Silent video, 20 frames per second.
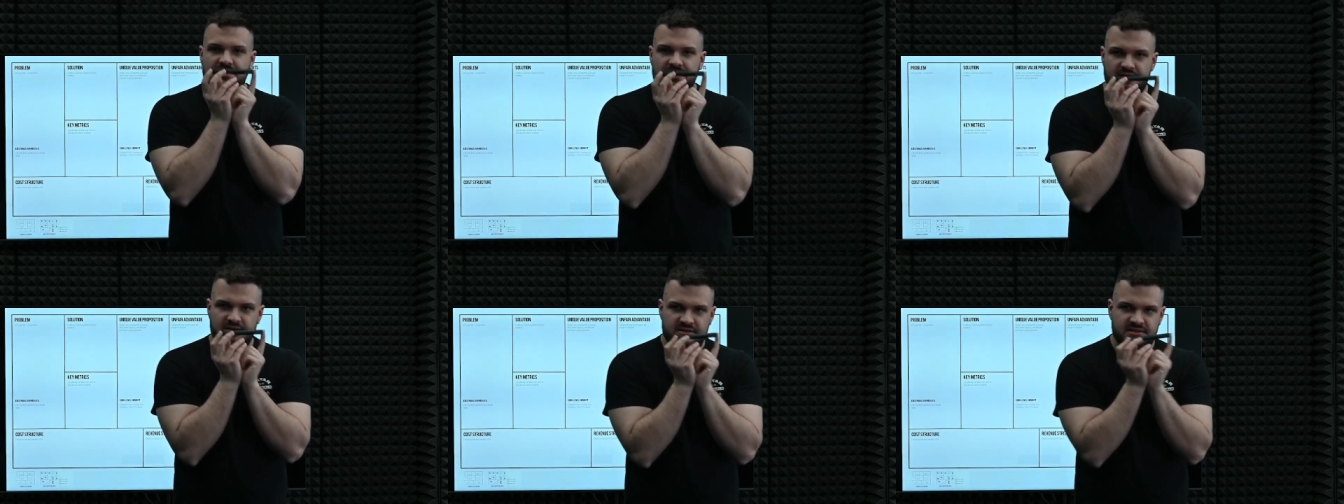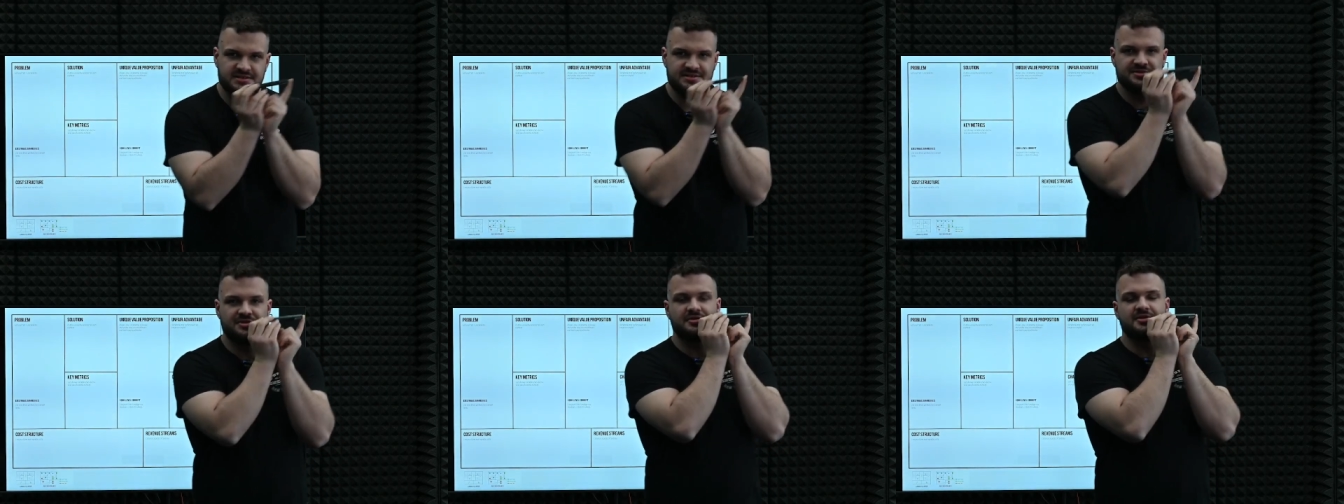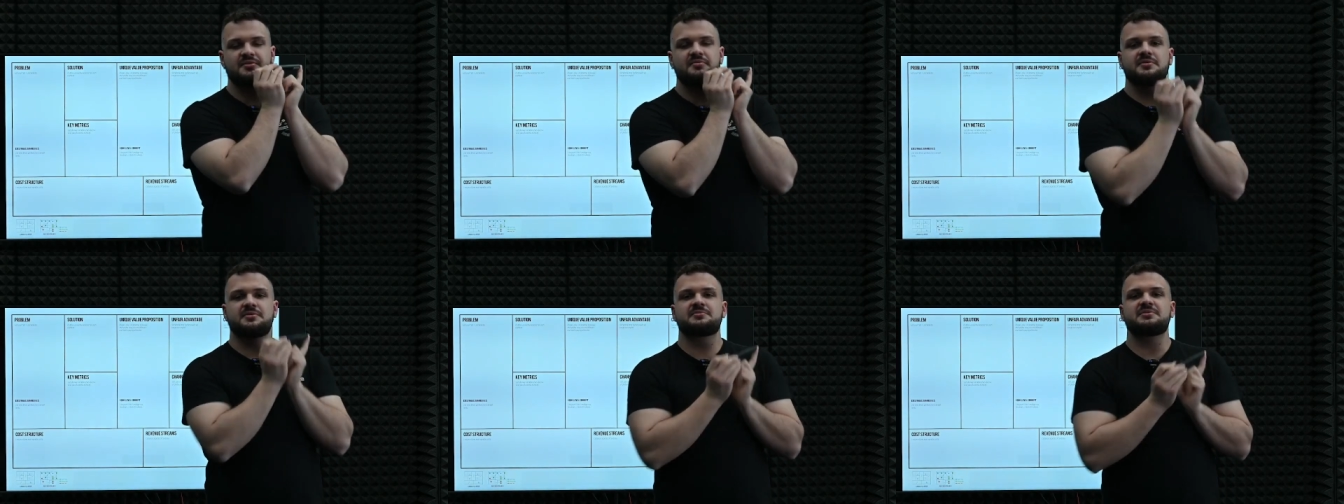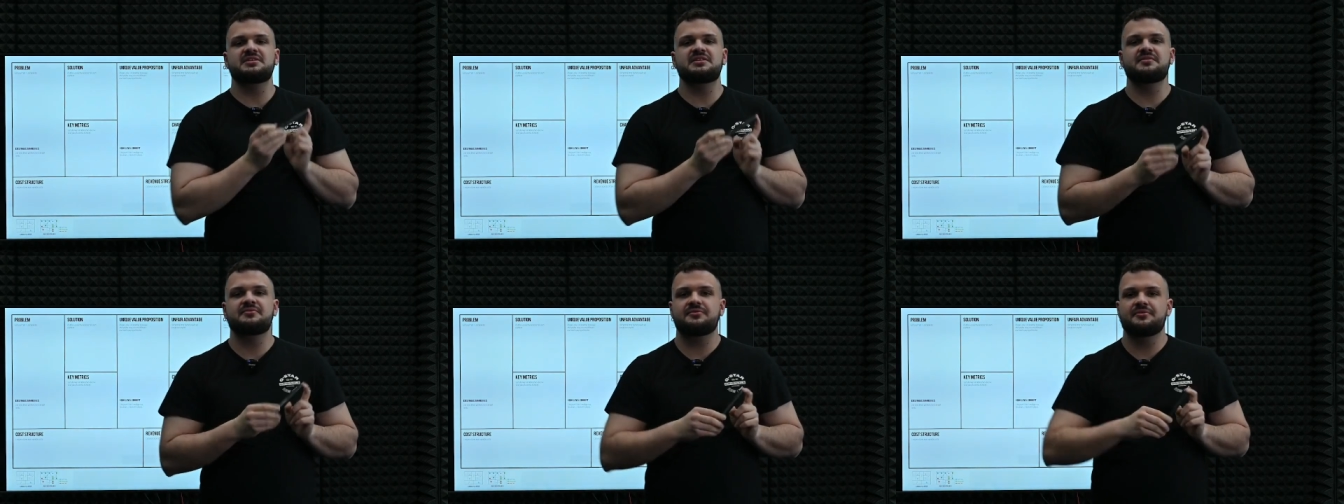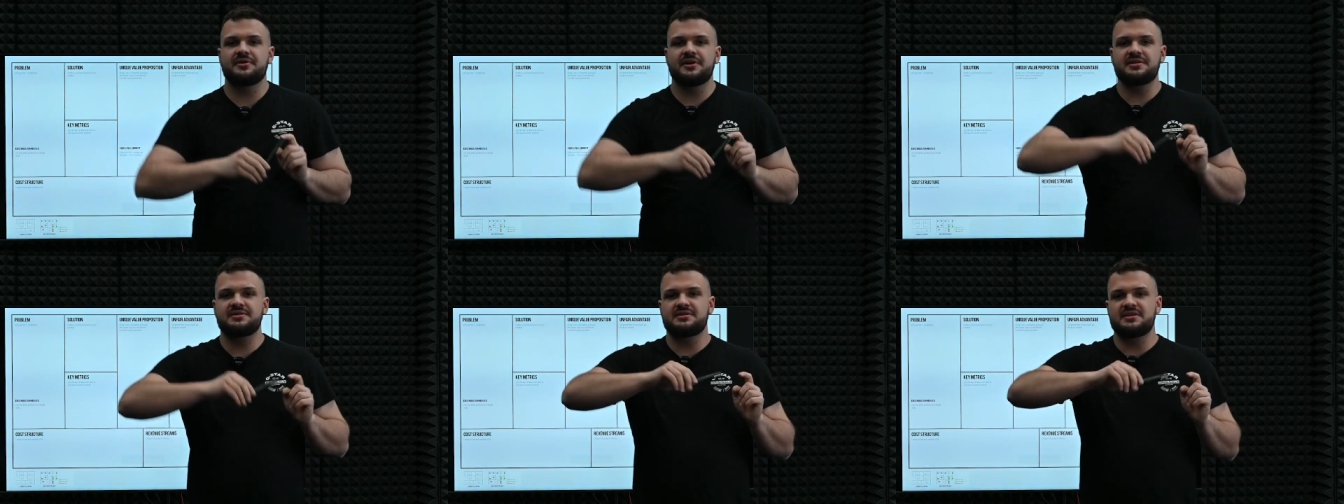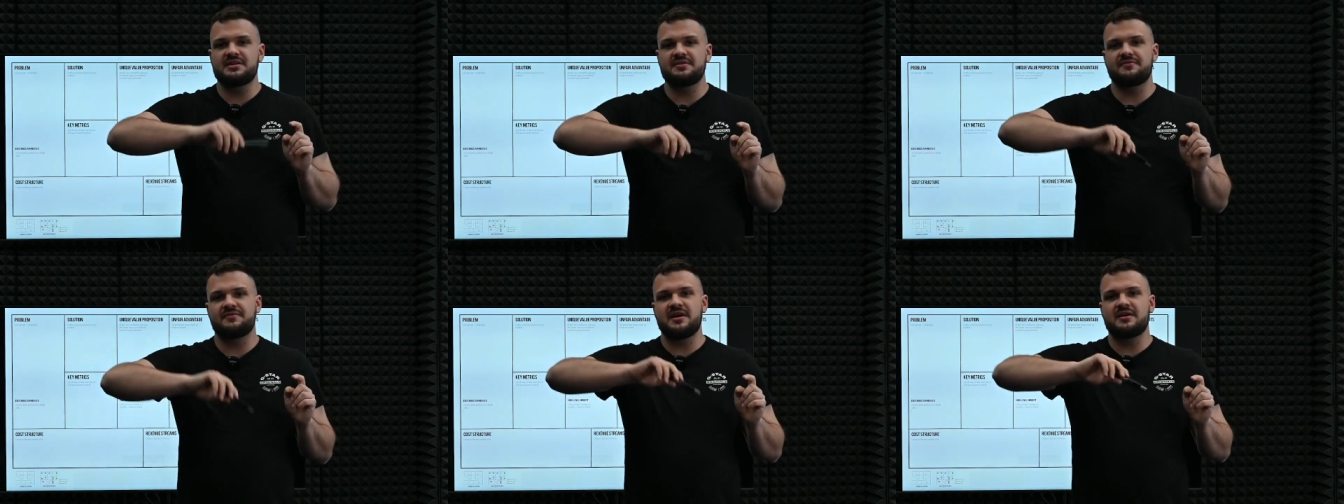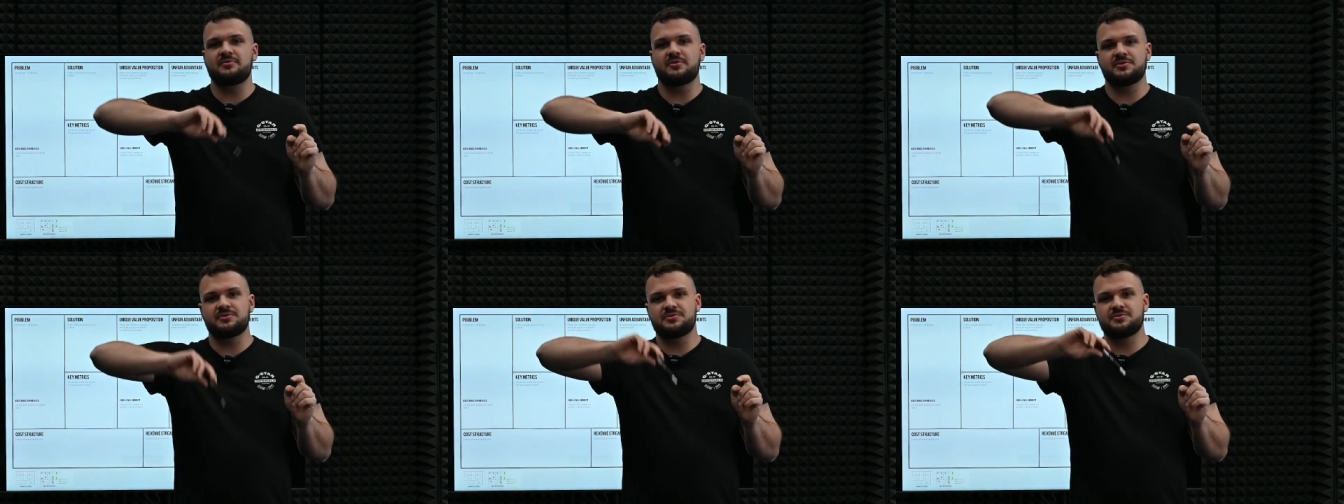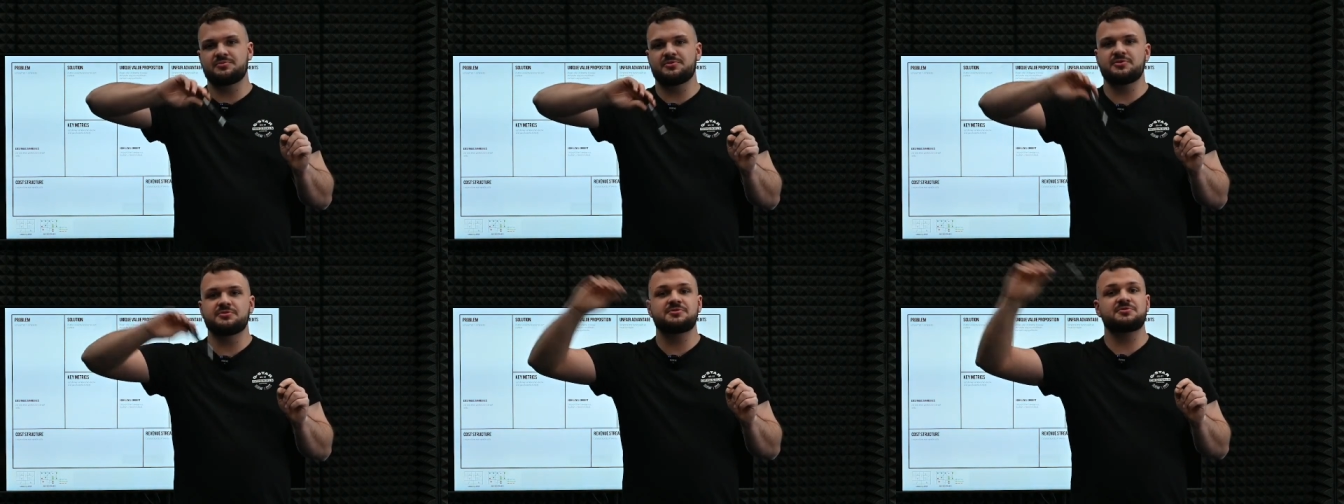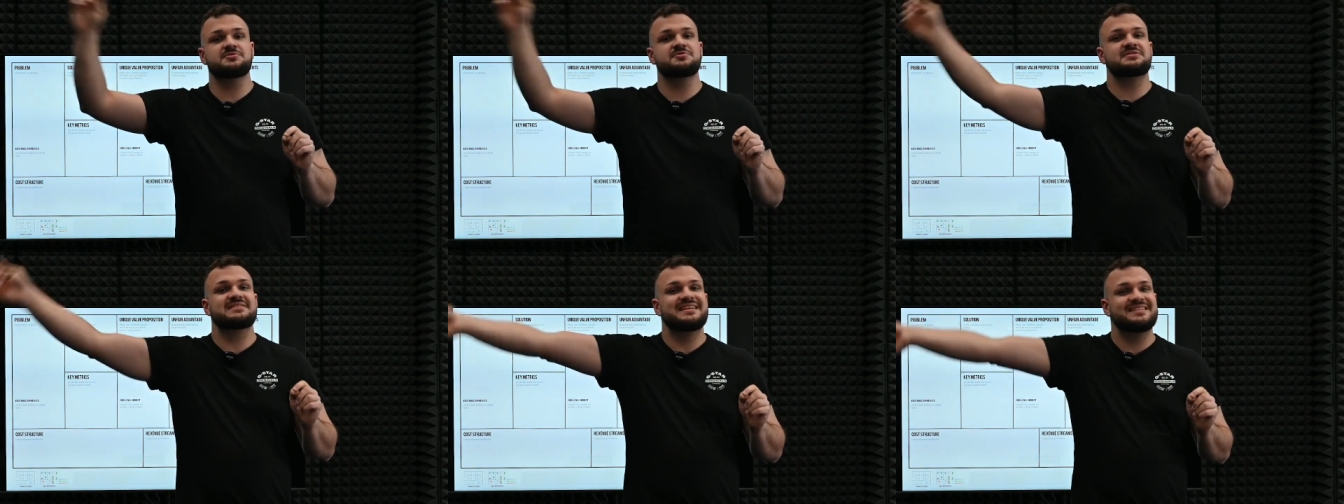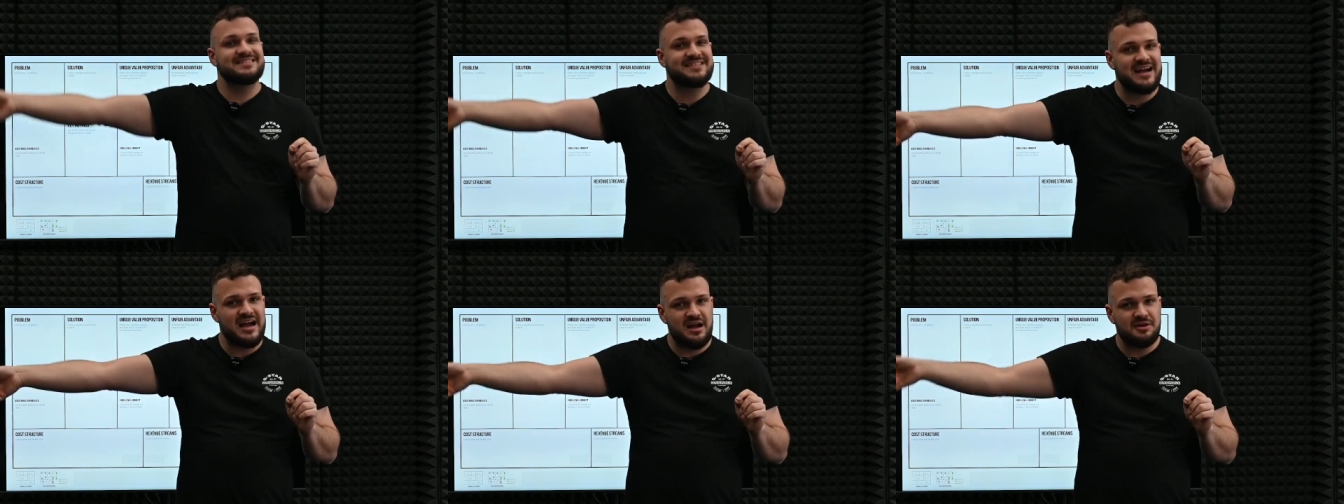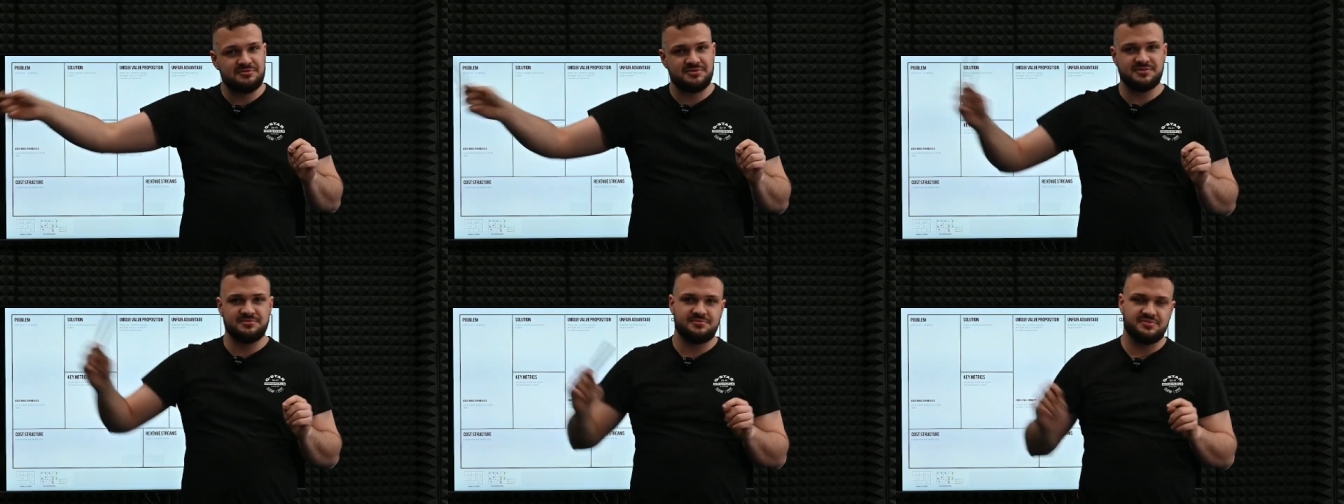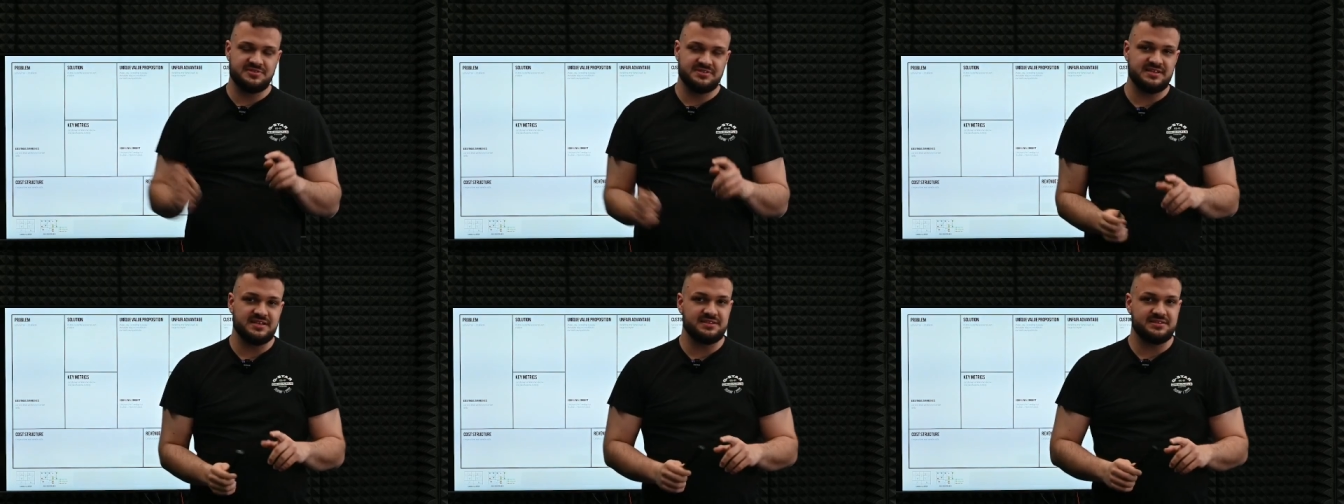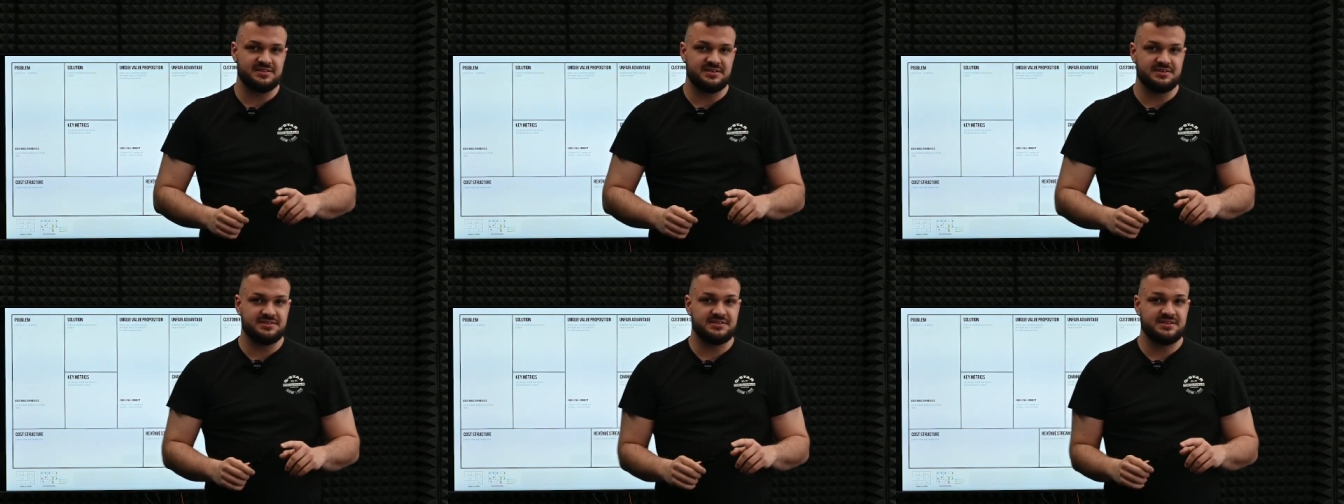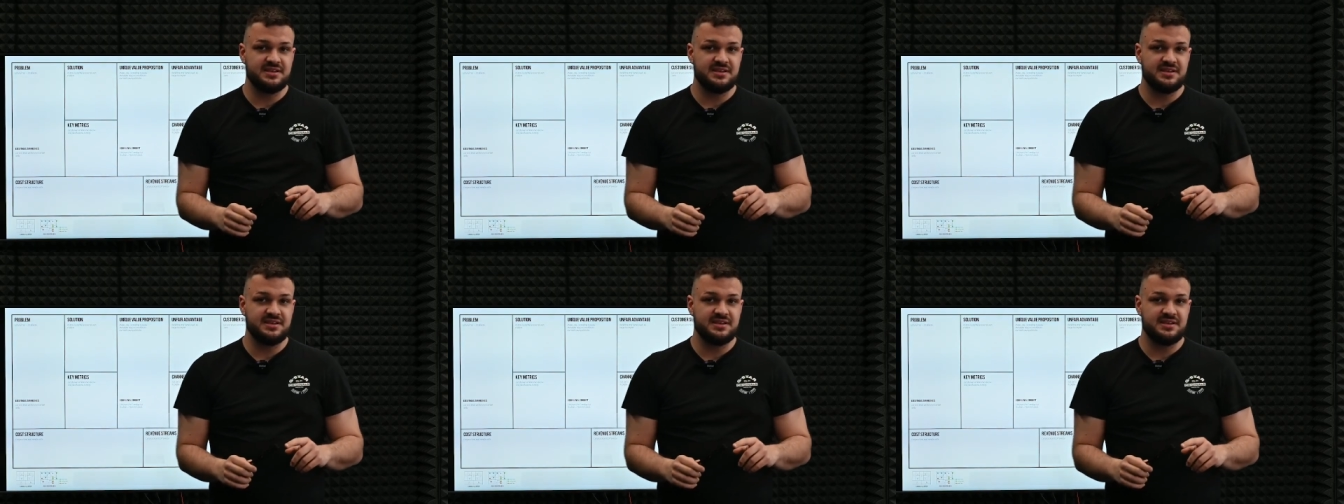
the story would be different if I want to produce 10,000 presenters.